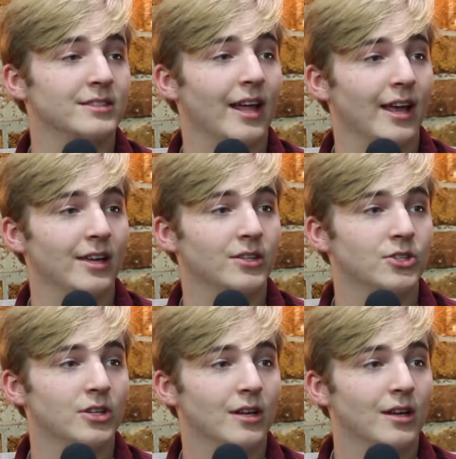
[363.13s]

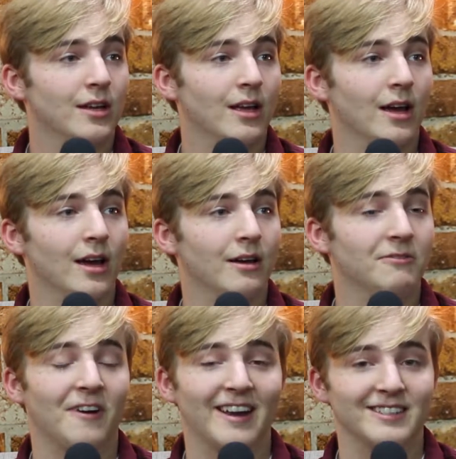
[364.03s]
stage
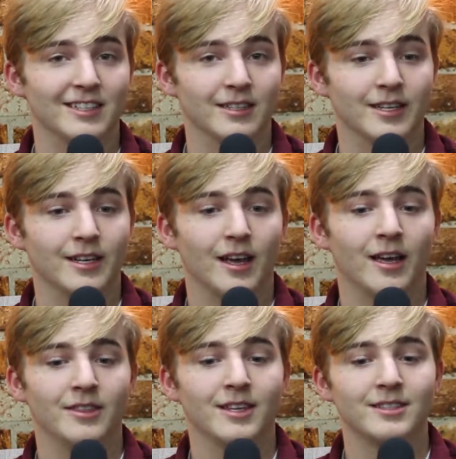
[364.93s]
frantically,
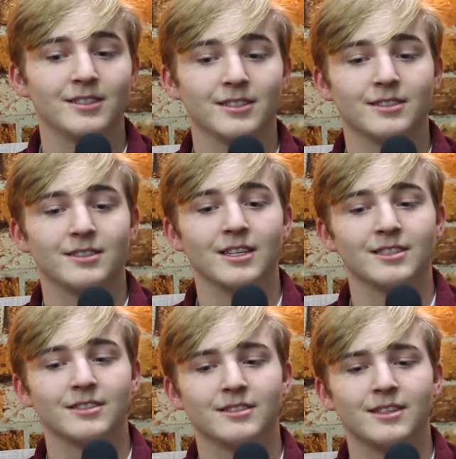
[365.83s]
and this
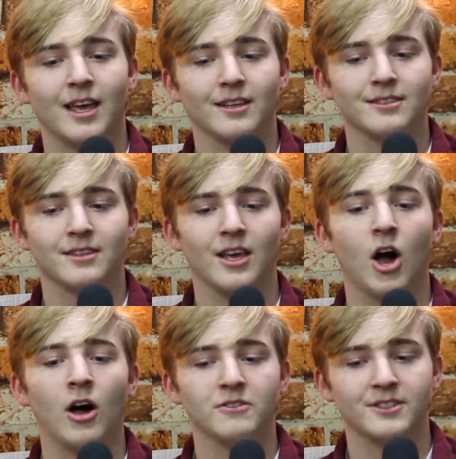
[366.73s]
takes the
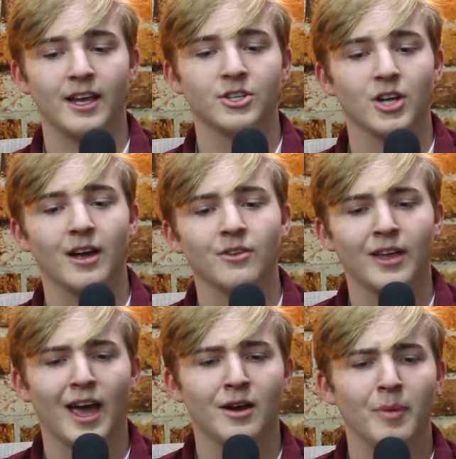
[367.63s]
off stage. I
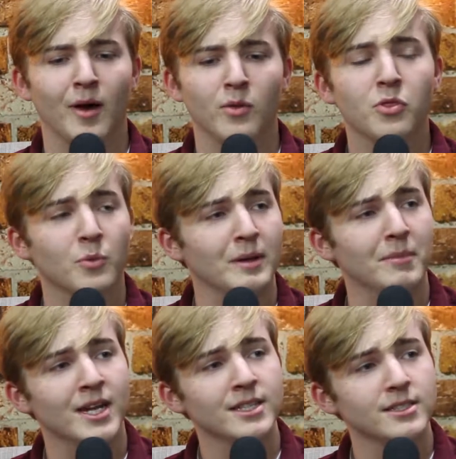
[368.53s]
only had about 3
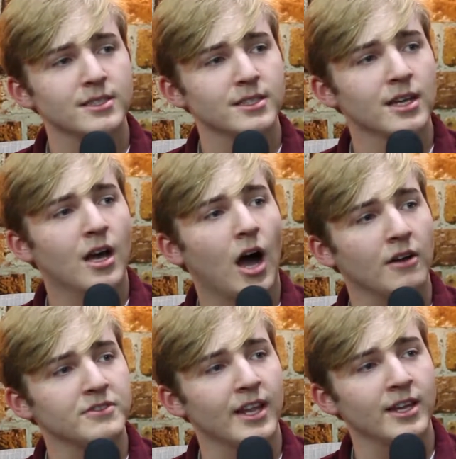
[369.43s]
minutes
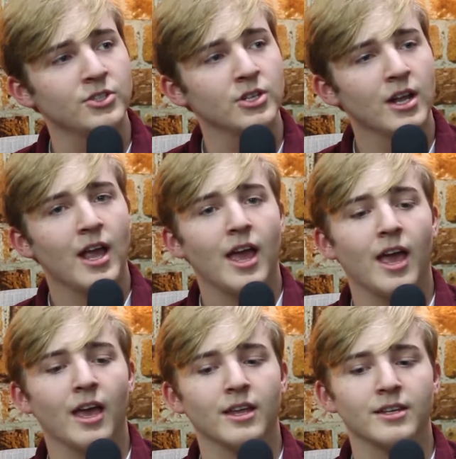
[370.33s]
off stage,
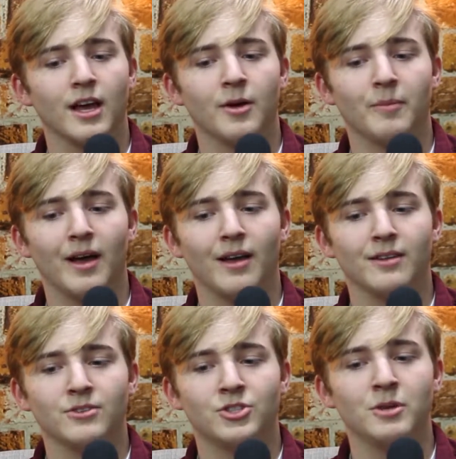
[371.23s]
and
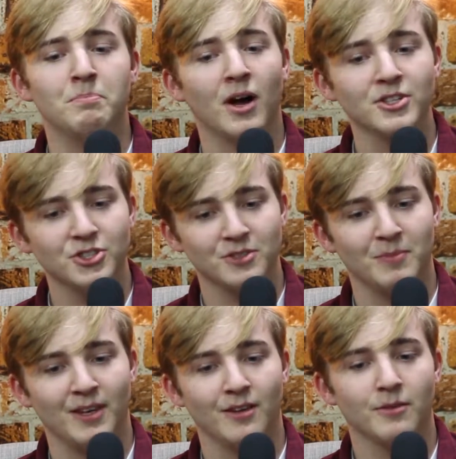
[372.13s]
she punches
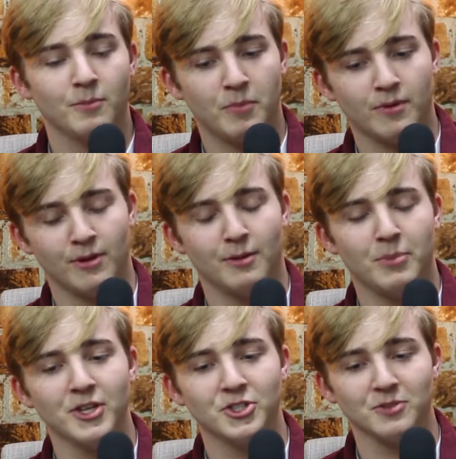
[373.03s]
me
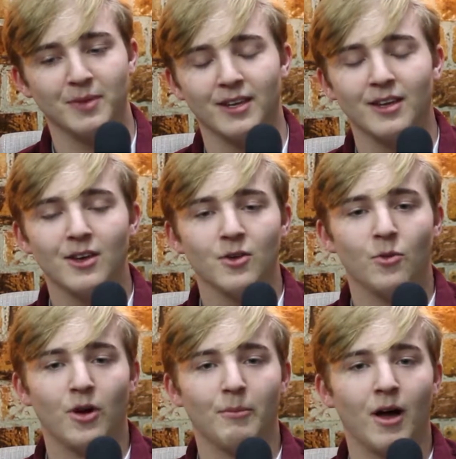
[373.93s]

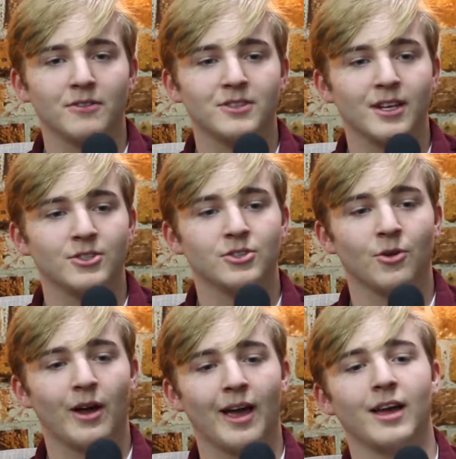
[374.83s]
while I'm off stage,
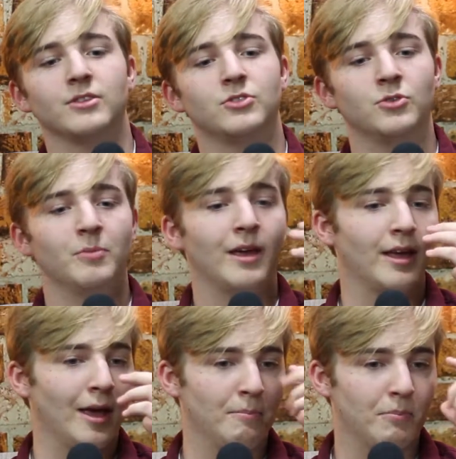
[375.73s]
so I had to make a